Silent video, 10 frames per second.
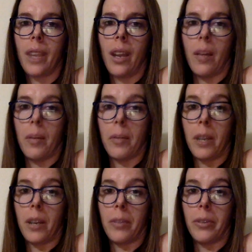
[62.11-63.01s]
I'm going
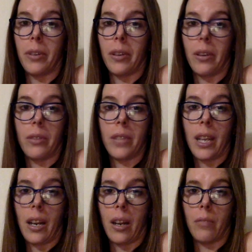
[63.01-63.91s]
to upload all the code to
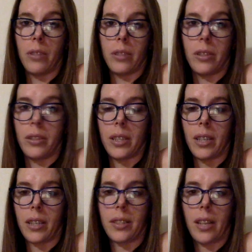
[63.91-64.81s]
GitHub and use the
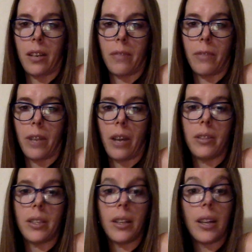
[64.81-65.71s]
text editor for now
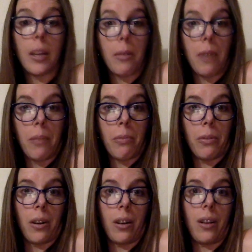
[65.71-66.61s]
until I get my
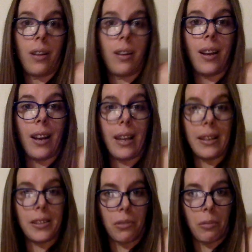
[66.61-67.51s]
whiteboard and I
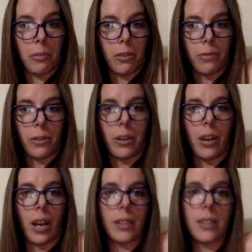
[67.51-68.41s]
can scribble for you
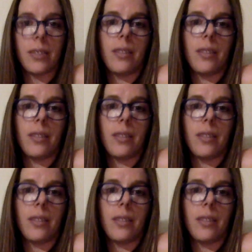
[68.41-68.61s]
guys.